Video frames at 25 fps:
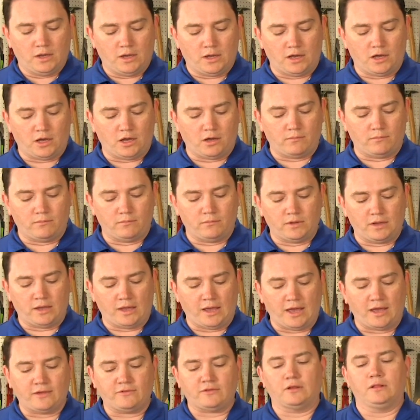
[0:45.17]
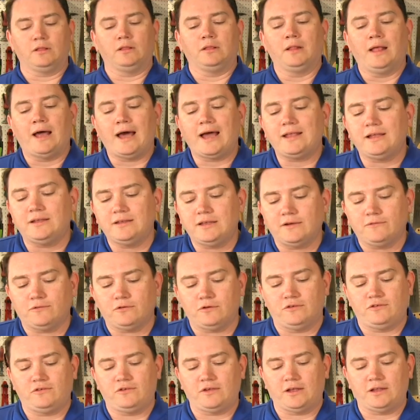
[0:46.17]
Um, it has a lot of
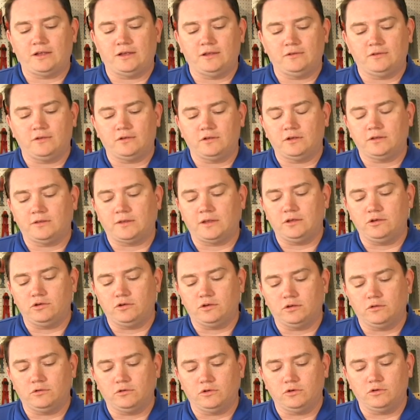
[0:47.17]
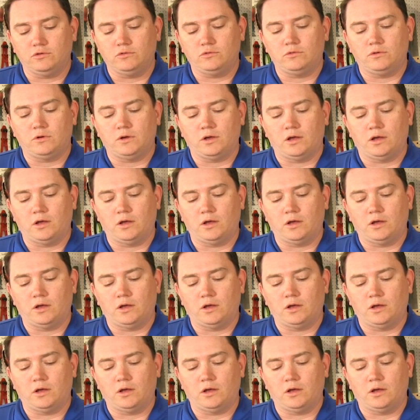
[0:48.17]
different settings in it that you can do.